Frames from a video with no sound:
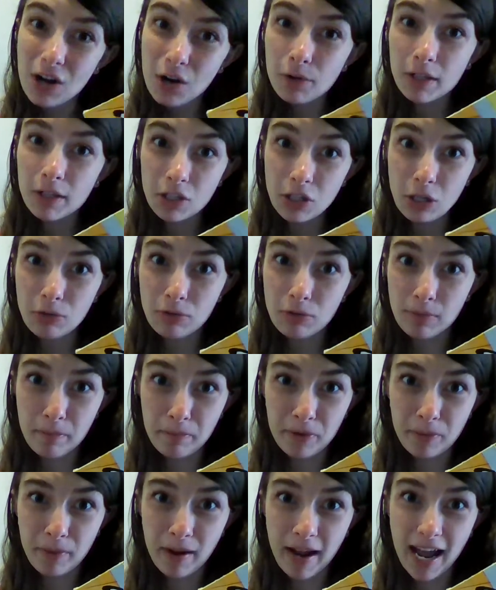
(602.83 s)
that you
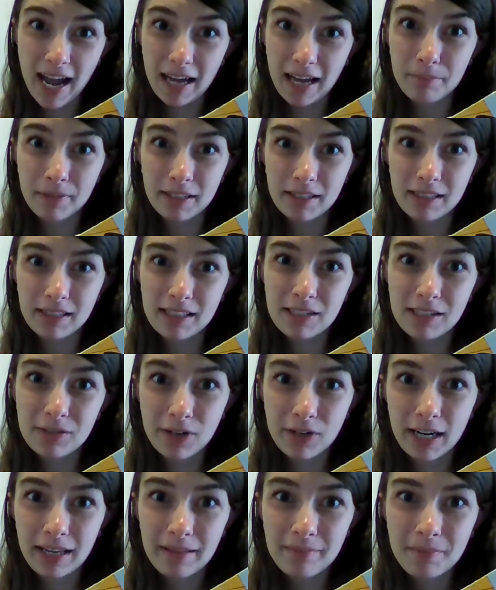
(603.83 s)
remember what happens,
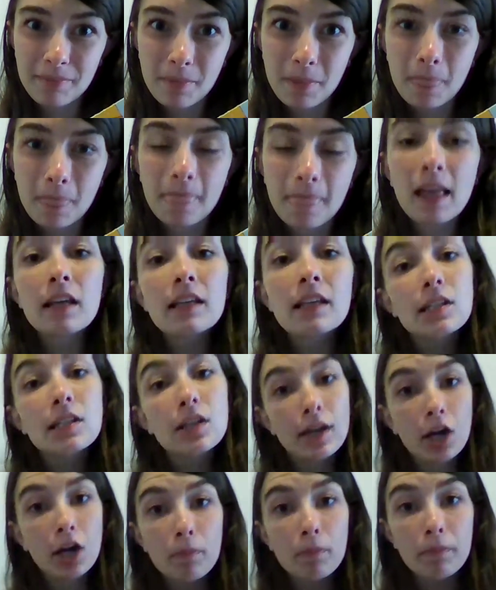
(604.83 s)
right? So I
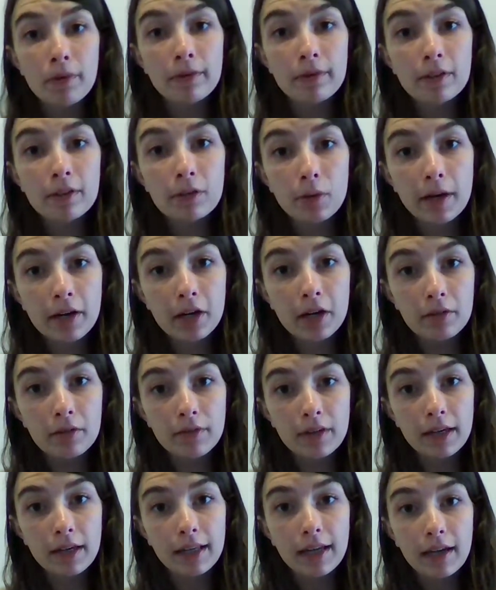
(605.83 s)
hope you enjoyed our
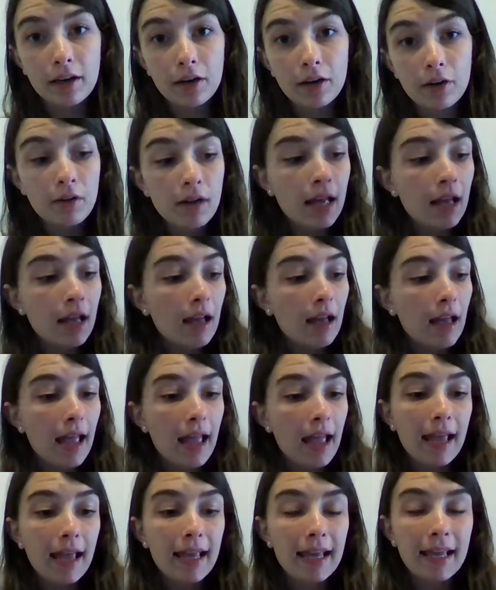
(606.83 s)
video
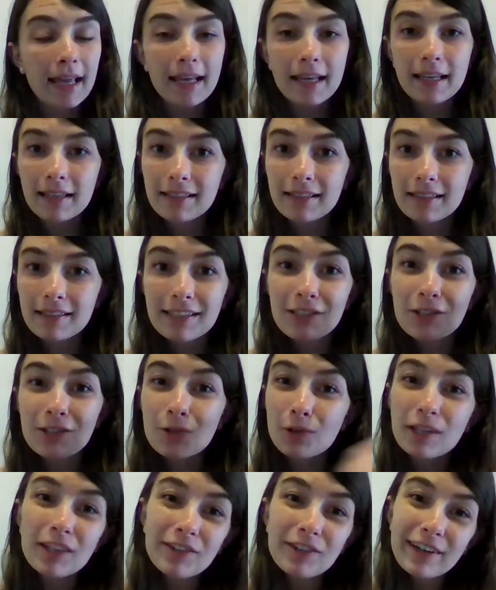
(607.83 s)
and
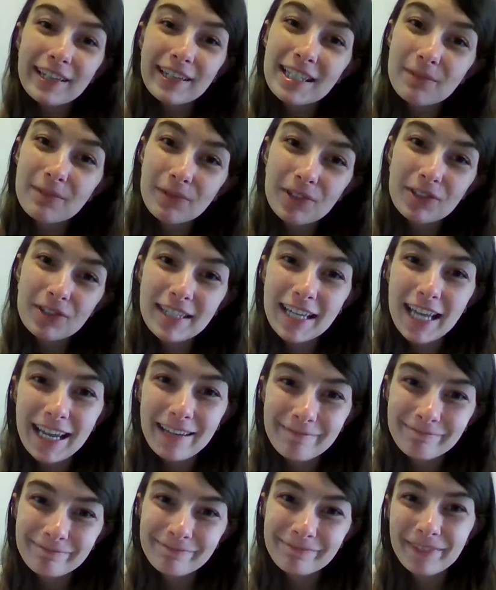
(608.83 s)
enjoy the rest of your
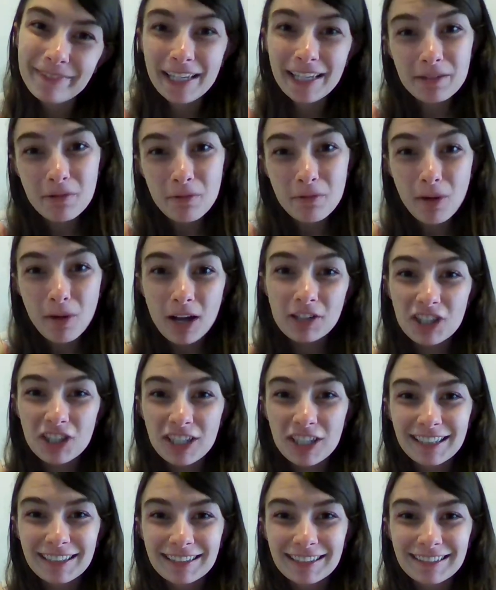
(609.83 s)
day. Thanks for
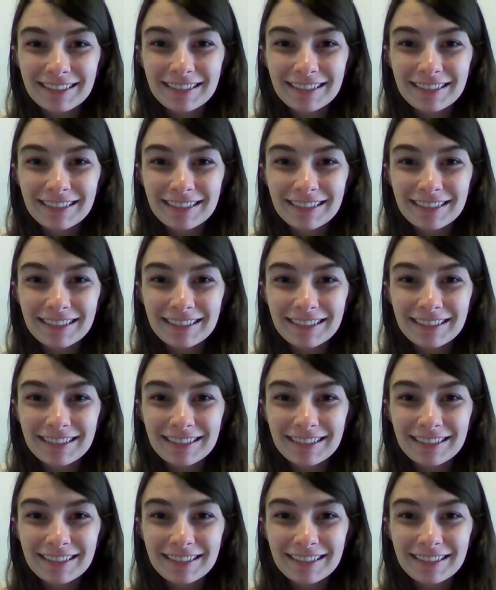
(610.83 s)
watching.